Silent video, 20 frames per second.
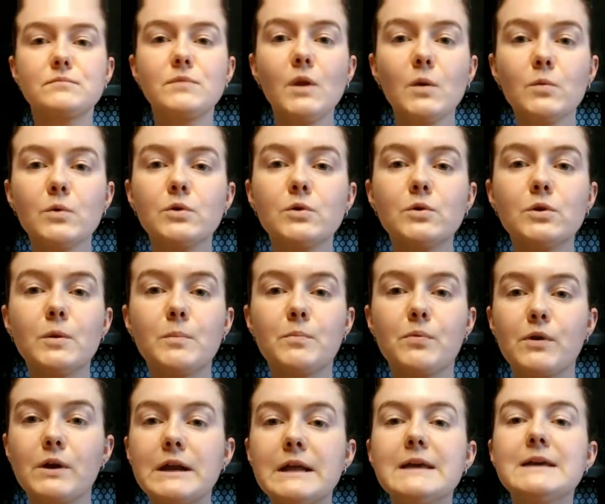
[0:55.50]
we're doing a
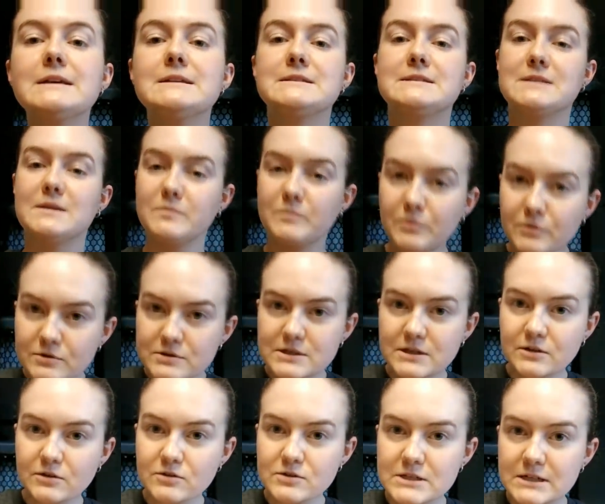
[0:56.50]
pretty simple
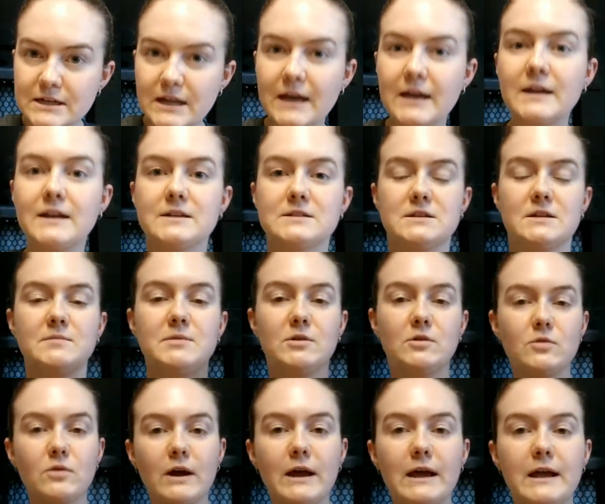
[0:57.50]
dinner tonight. It's gonna be
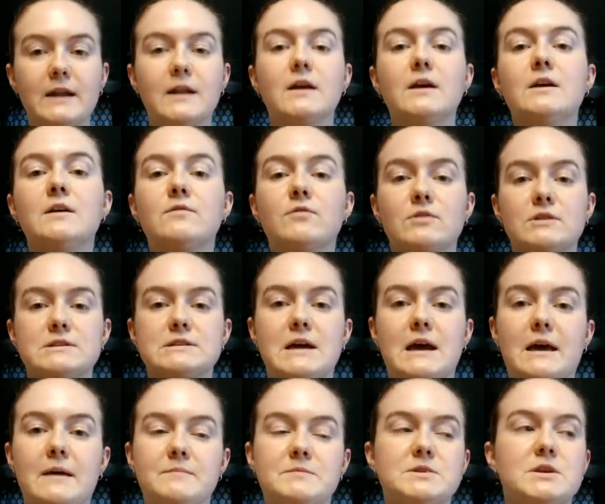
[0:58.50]
great for the
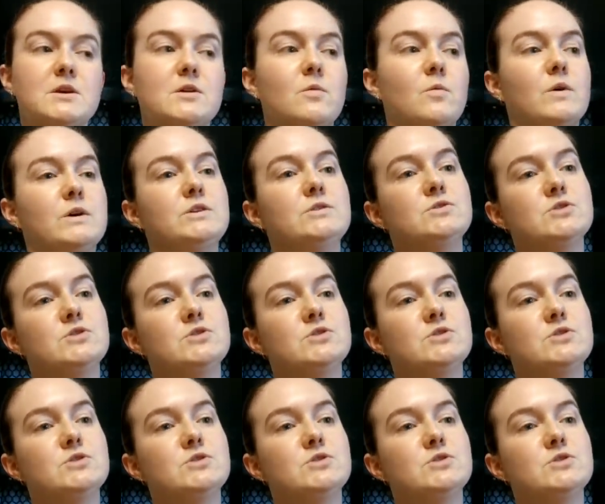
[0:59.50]
times when you